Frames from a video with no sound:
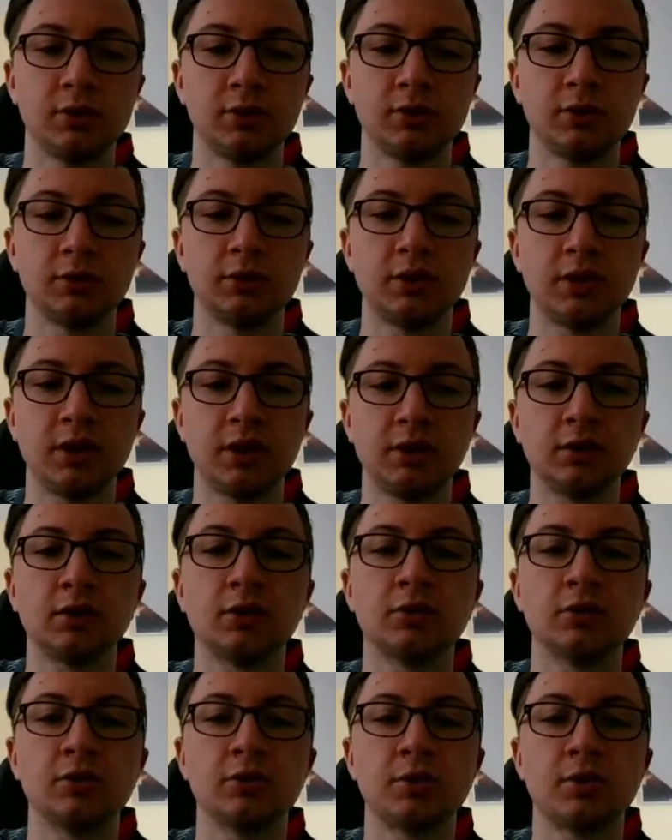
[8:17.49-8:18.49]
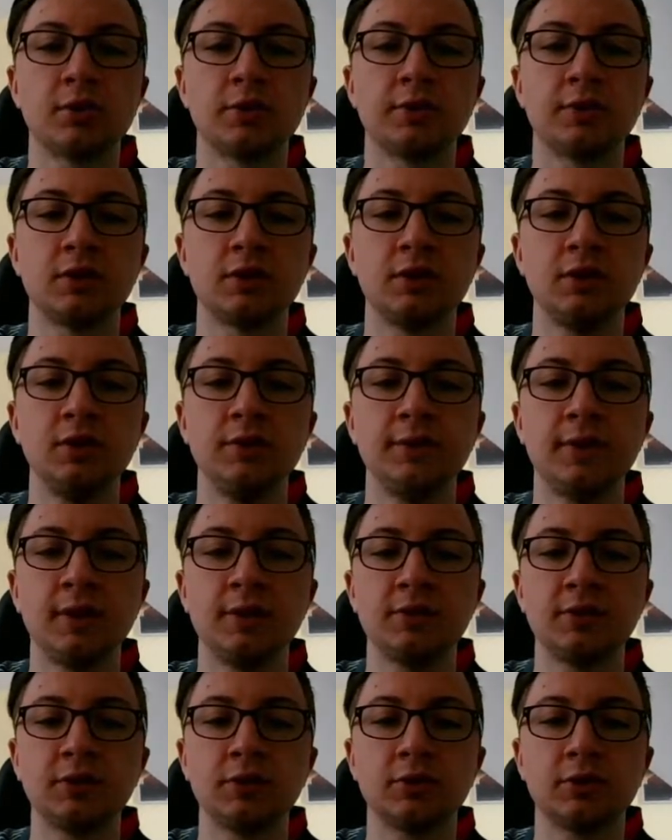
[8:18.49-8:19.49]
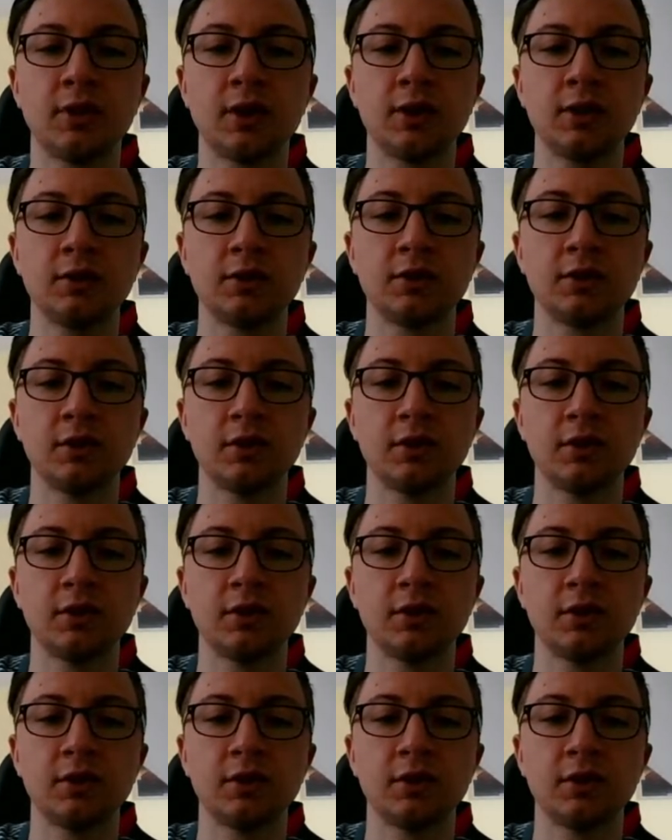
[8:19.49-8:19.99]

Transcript: to take control of the d5 square.